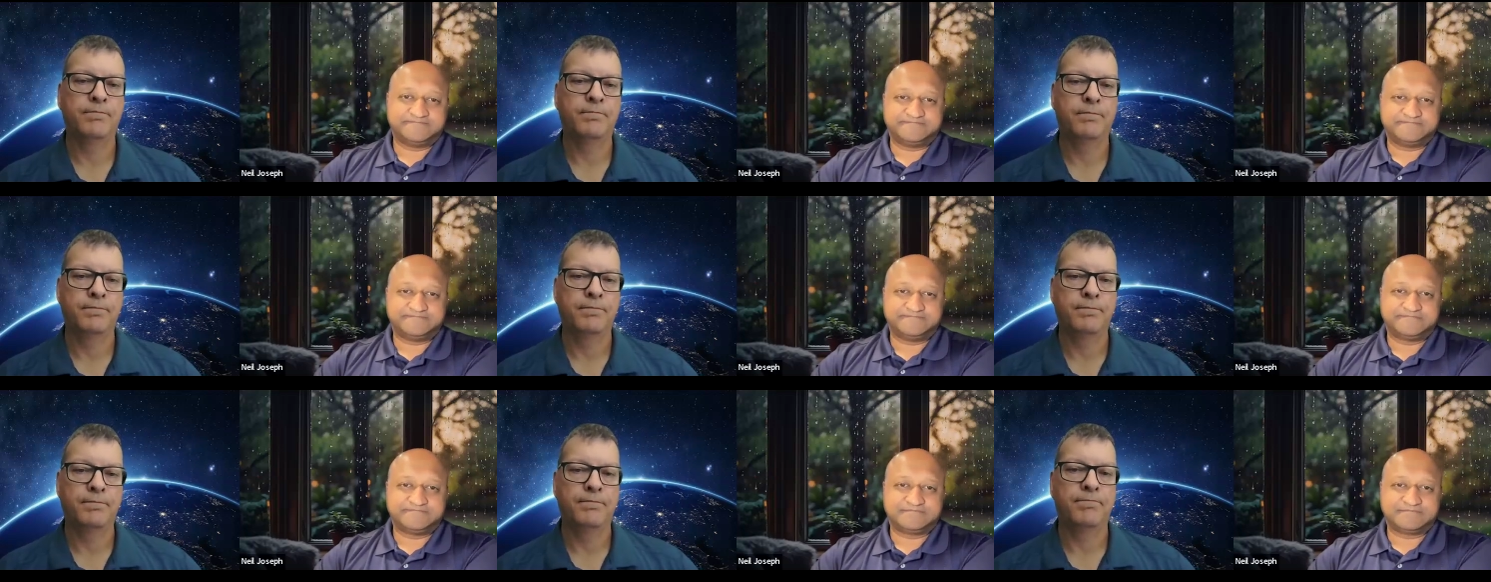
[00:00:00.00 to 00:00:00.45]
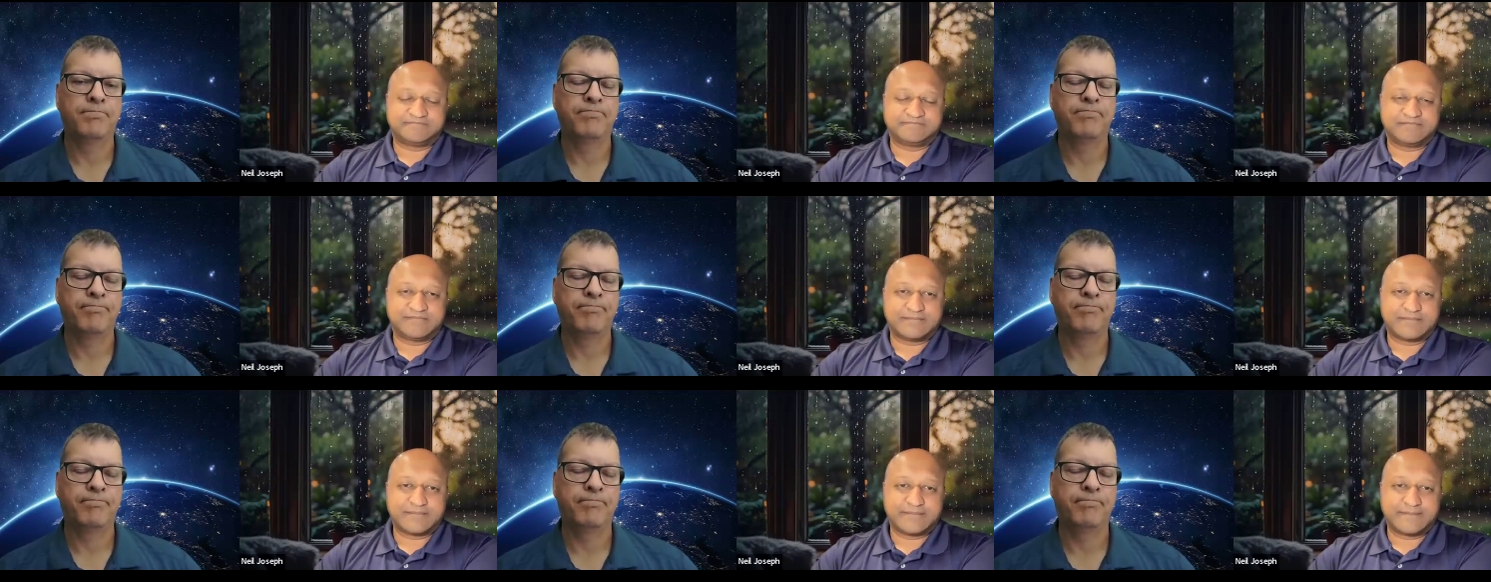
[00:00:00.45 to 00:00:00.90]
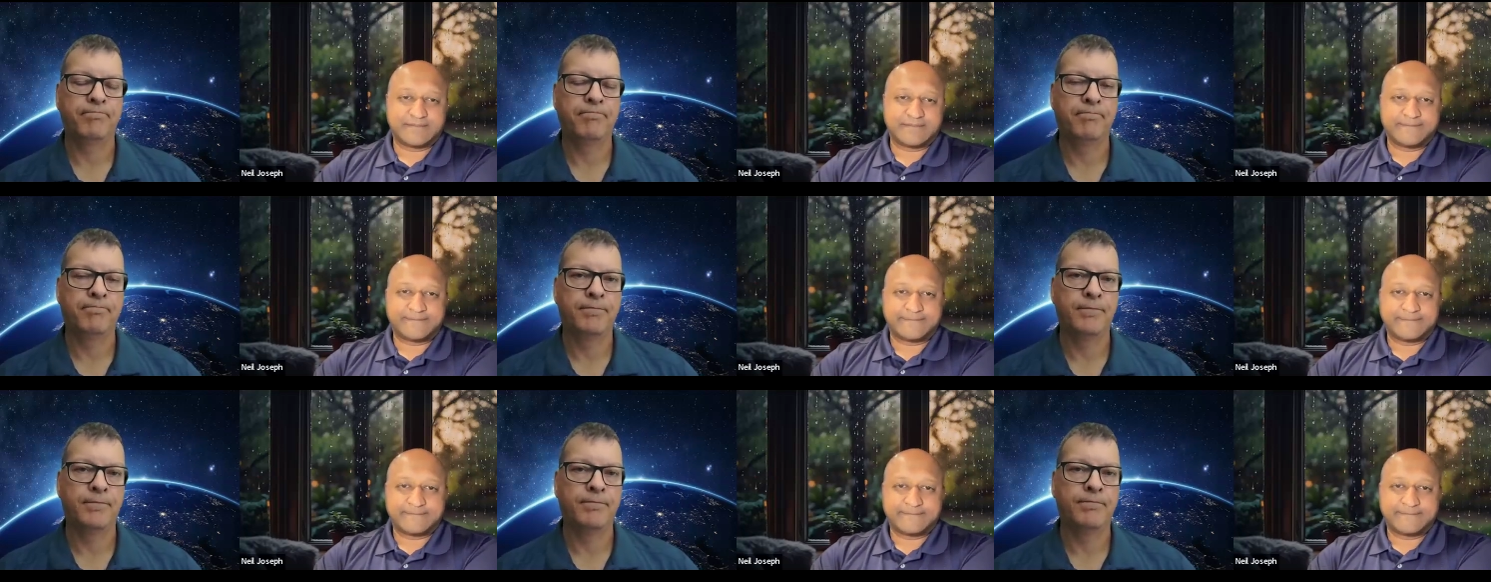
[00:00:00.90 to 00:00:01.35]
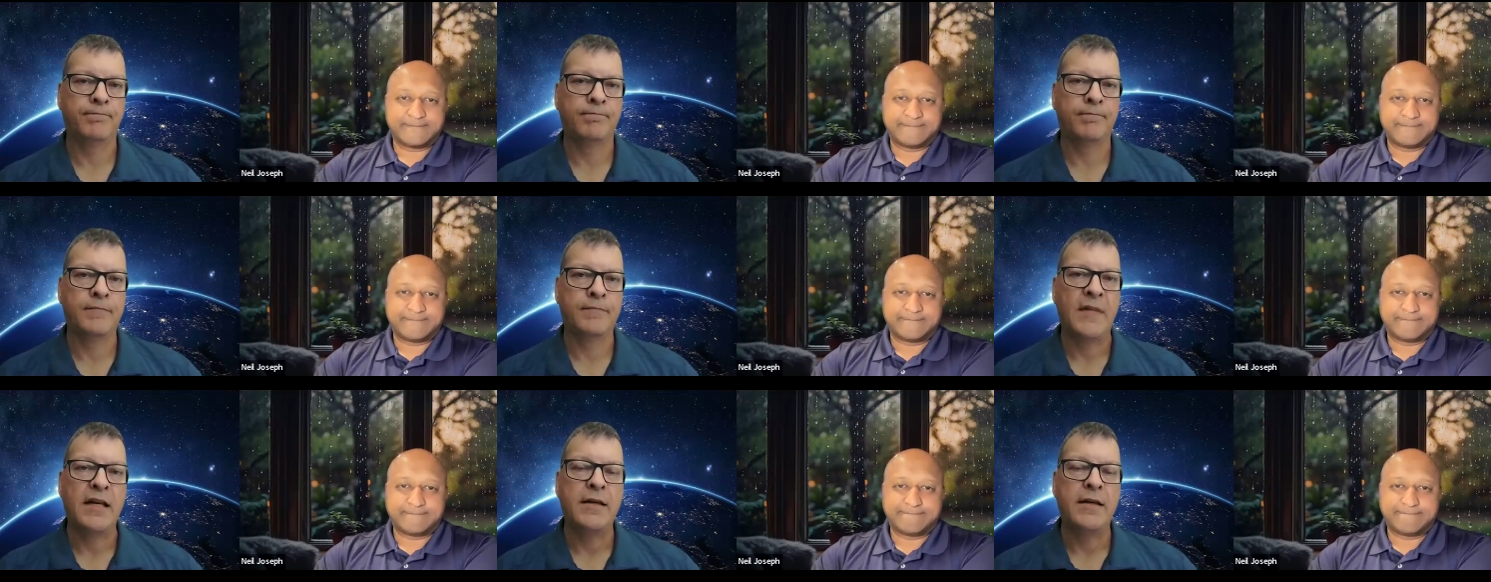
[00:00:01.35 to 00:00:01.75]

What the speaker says: Nothing is said.